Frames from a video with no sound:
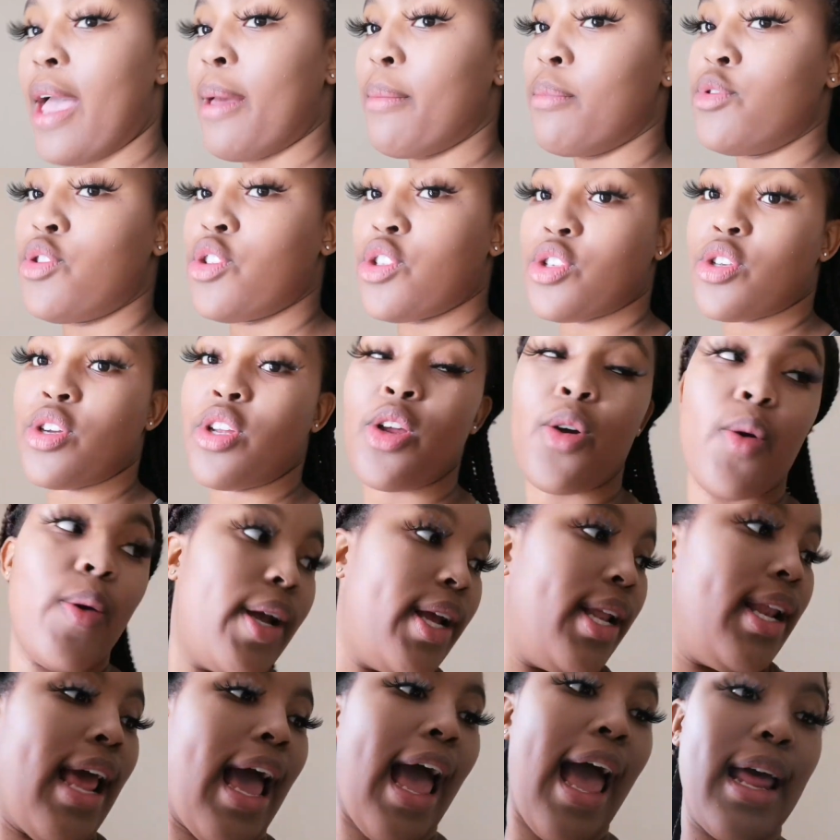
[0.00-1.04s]
i'm just gonna
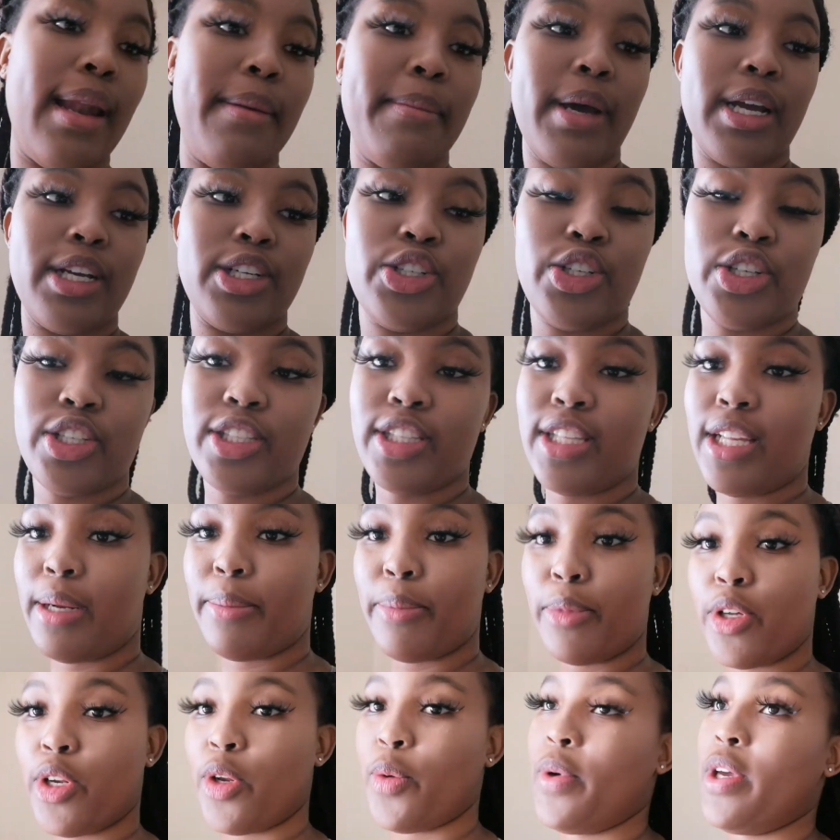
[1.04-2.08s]
quickly iron my shirt that
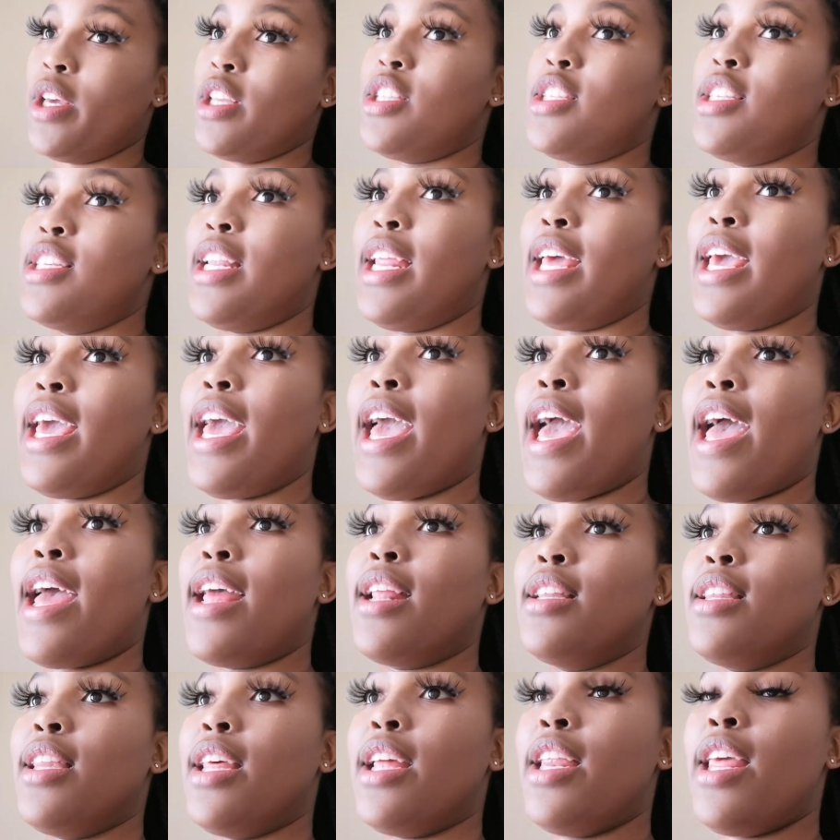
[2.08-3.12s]
i'm gonna wear today
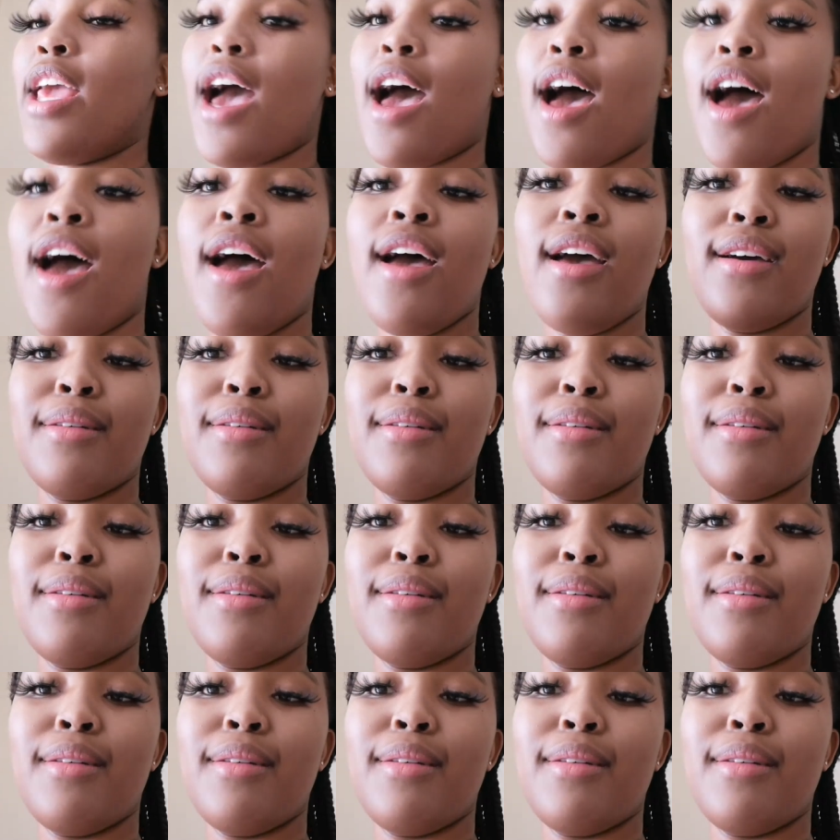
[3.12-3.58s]
and then yeah